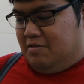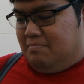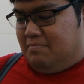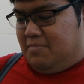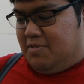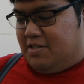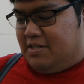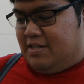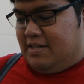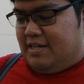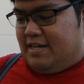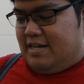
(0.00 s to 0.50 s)

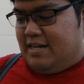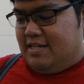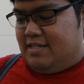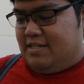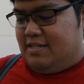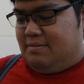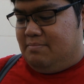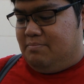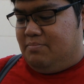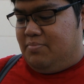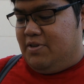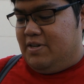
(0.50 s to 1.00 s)
looks like it has
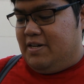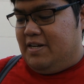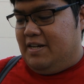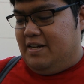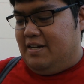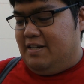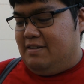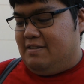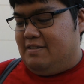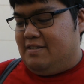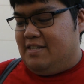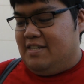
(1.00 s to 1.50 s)
some
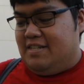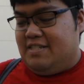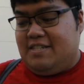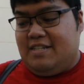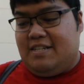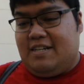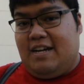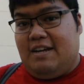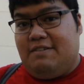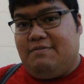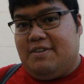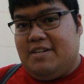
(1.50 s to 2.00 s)
pretty
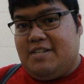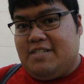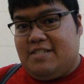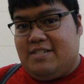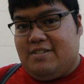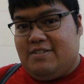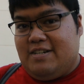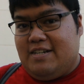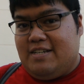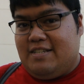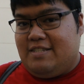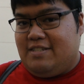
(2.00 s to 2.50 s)
decent IVs
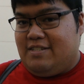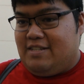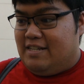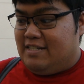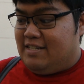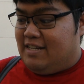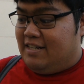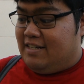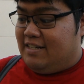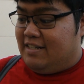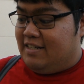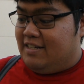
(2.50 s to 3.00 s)
to it, so that's
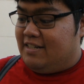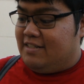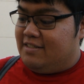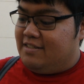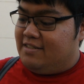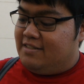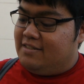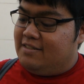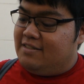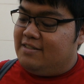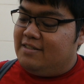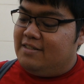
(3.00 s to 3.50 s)
kind of
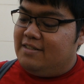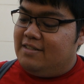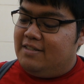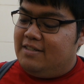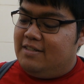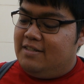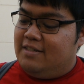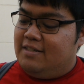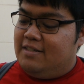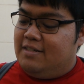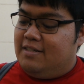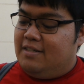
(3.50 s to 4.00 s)
nice.
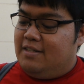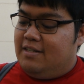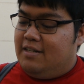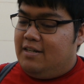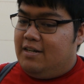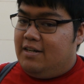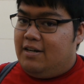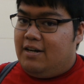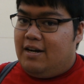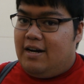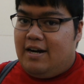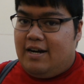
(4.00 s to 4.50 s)

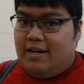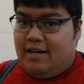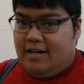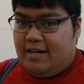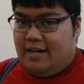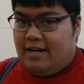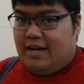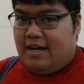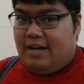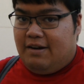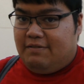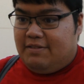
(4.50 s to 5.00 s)
Alright,
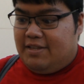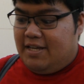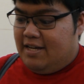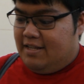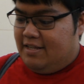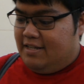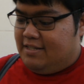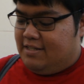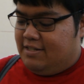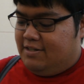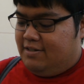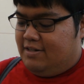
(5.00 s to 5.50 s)
and with that,
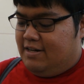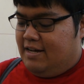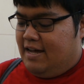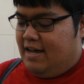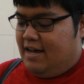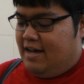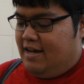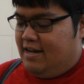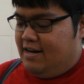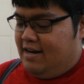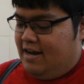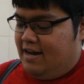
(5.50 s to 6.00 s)
let's go
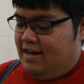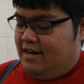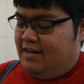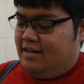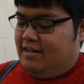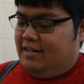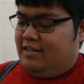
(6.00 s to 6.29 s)
ahead and